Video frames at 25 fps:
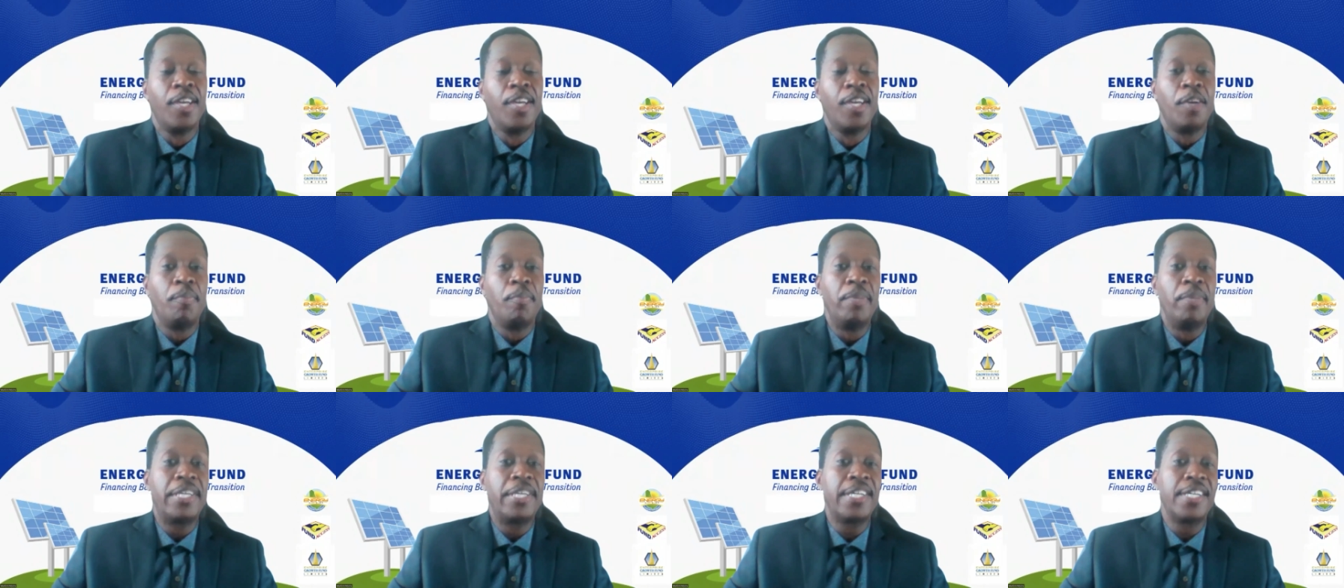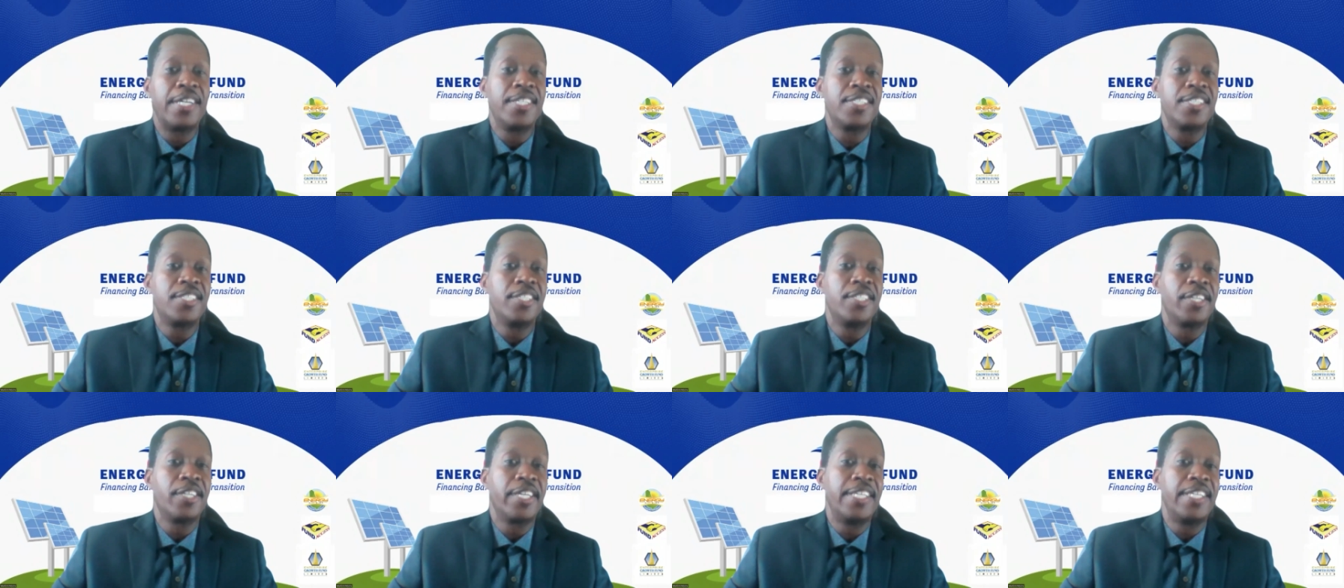because
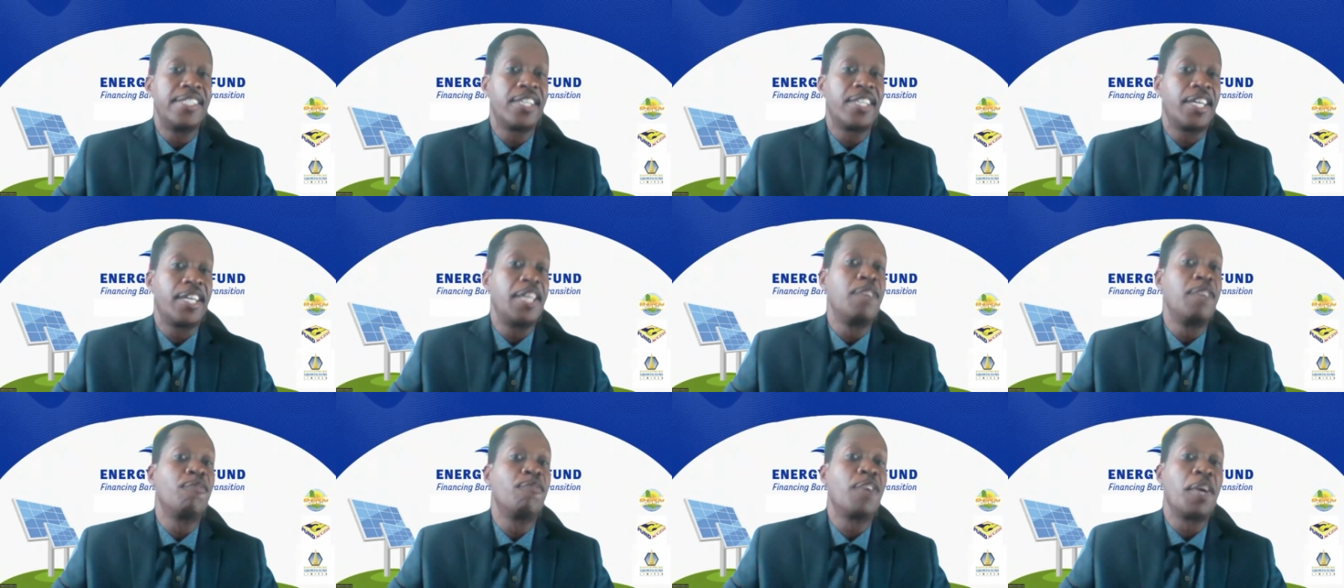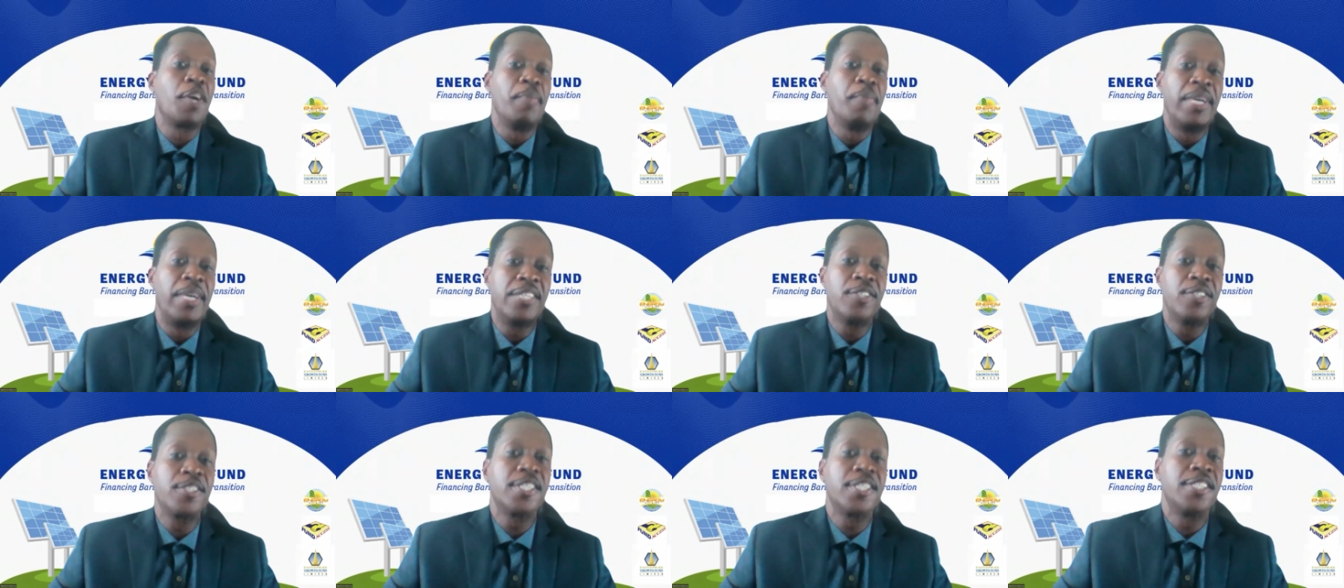there is an
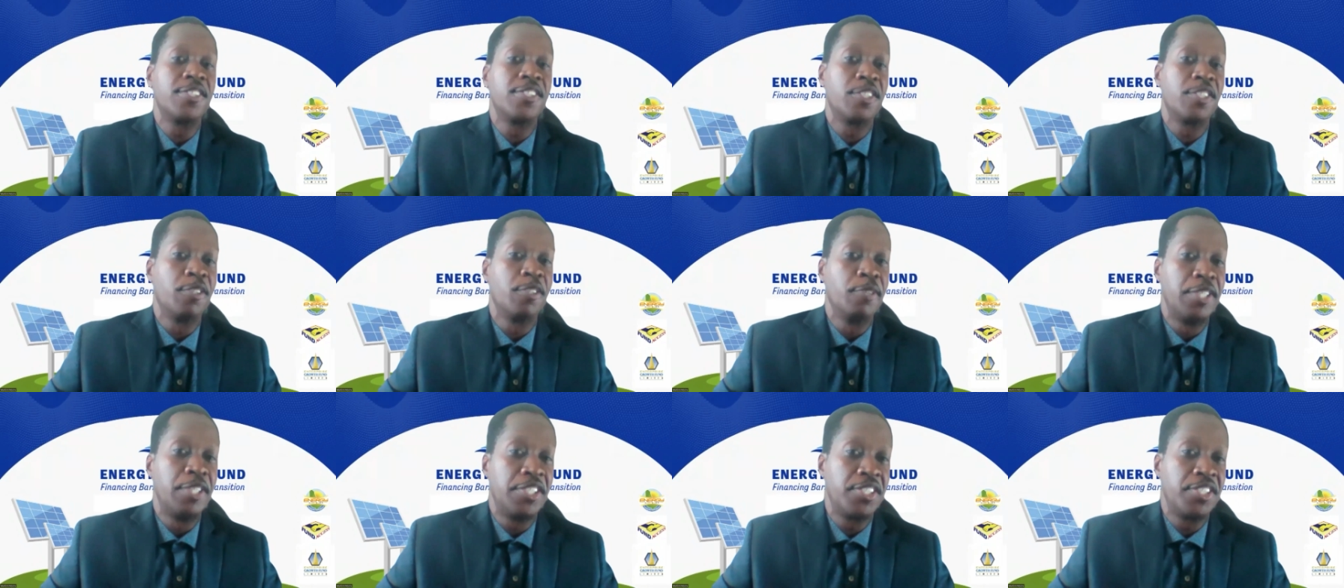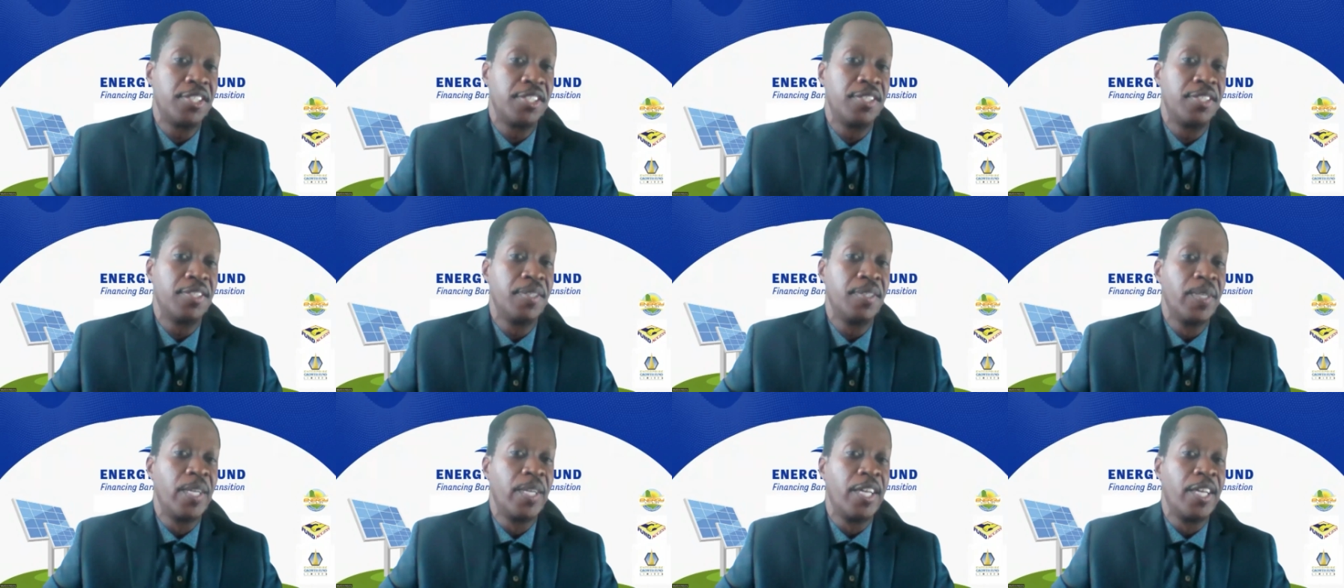environmental consideration
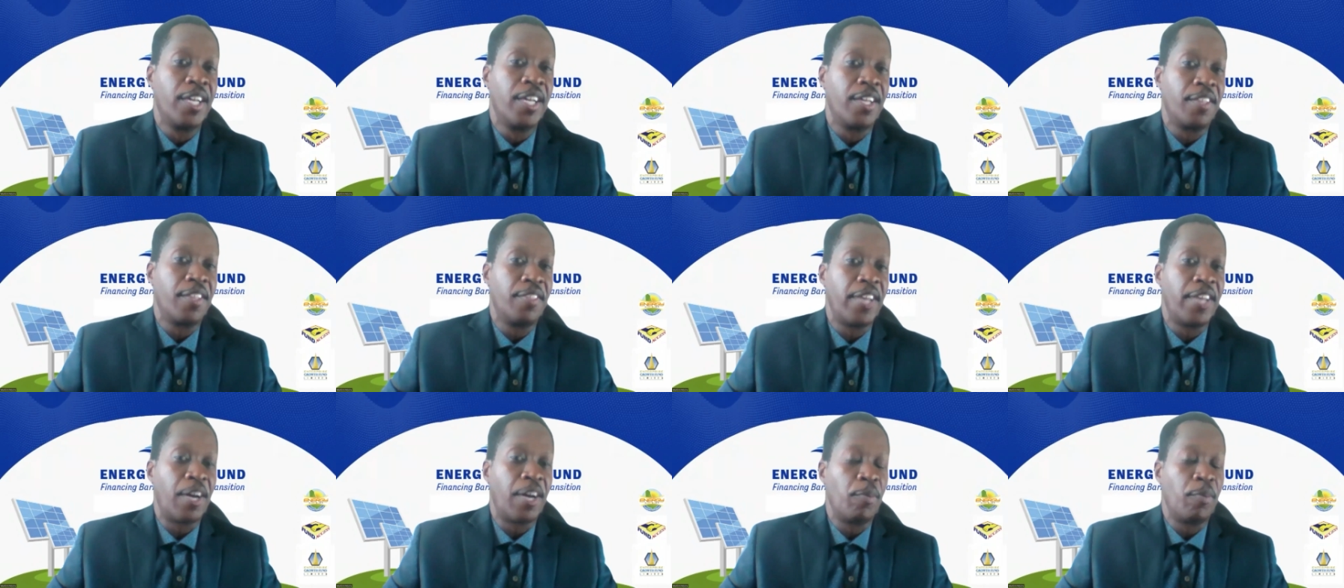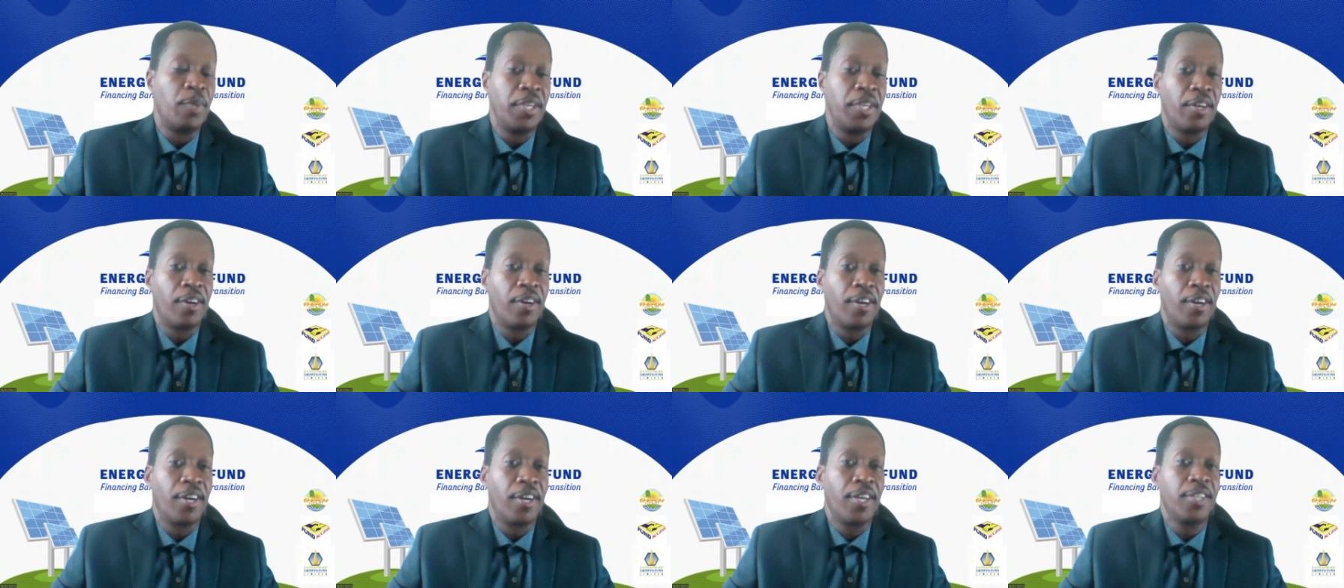that we
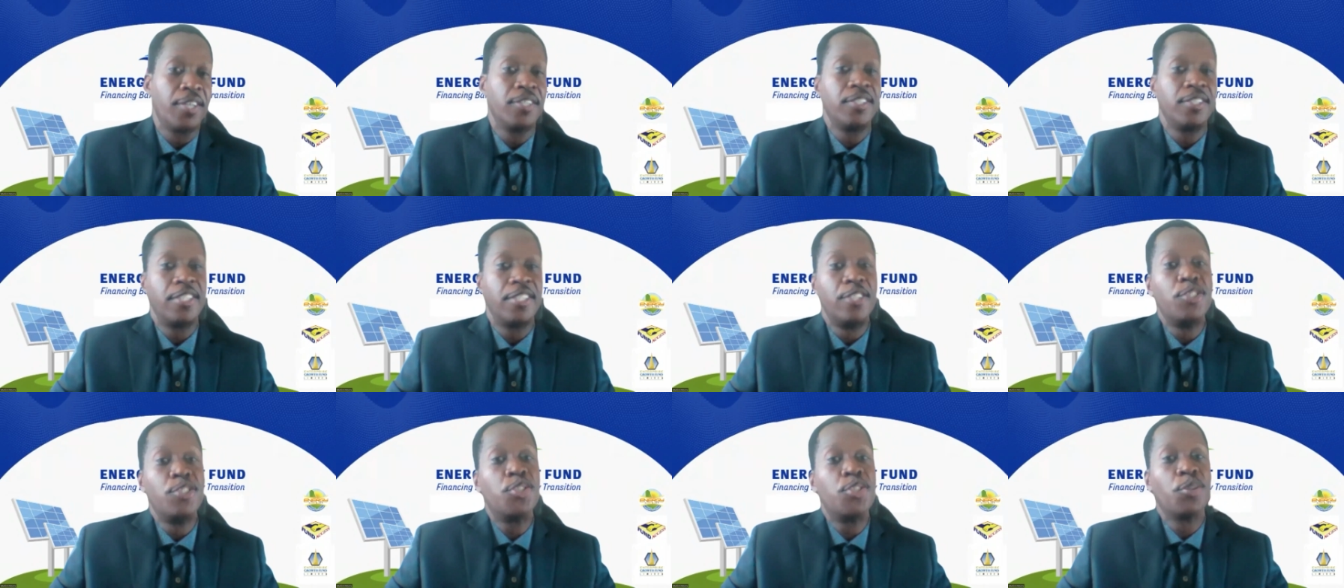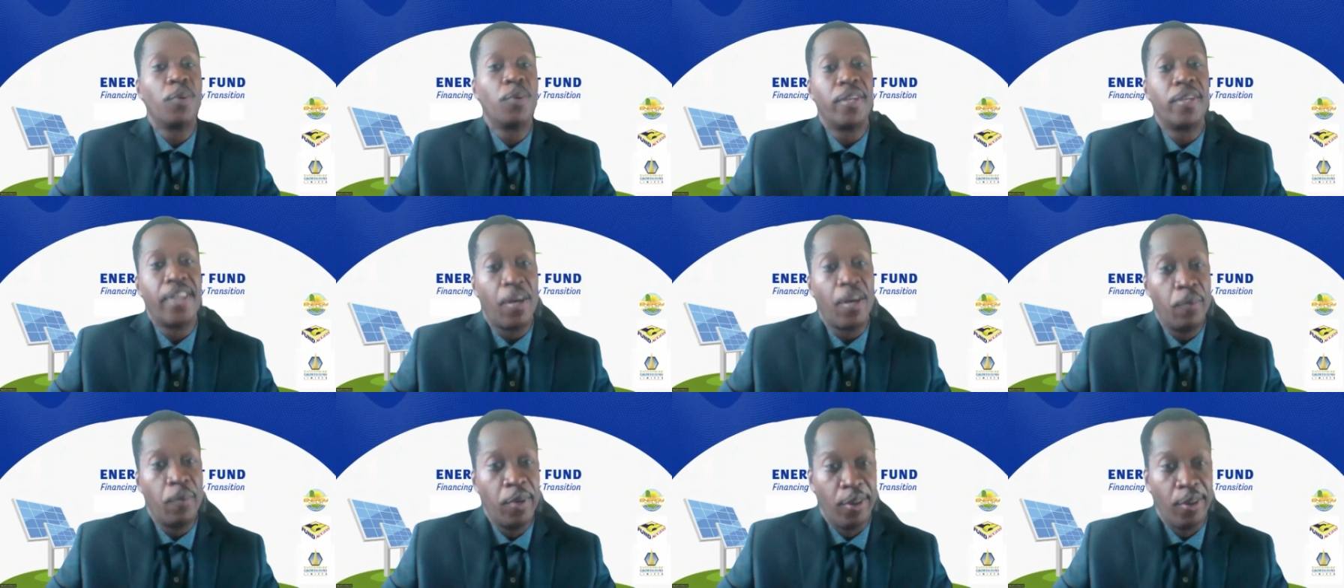are ensuring
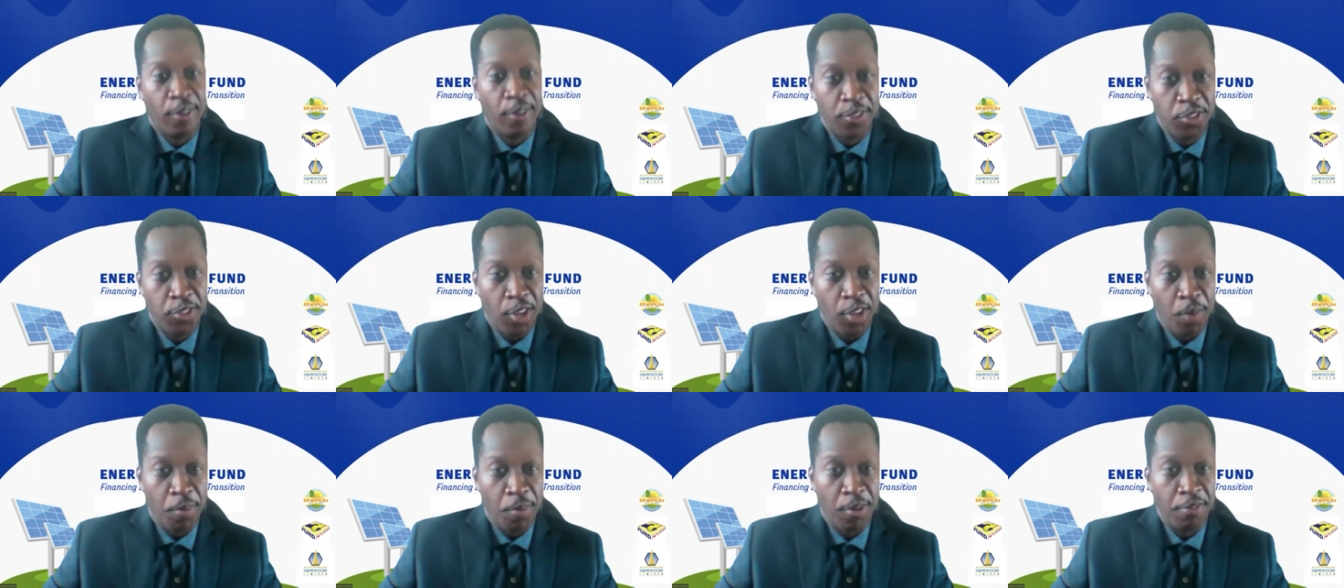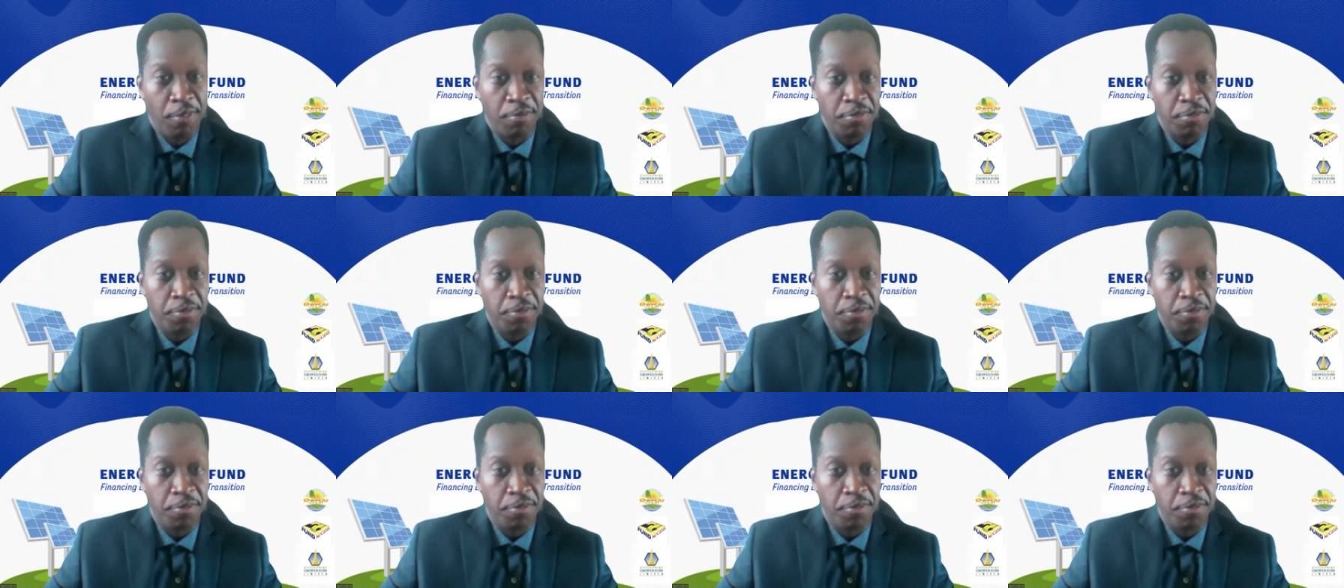that we are on top of.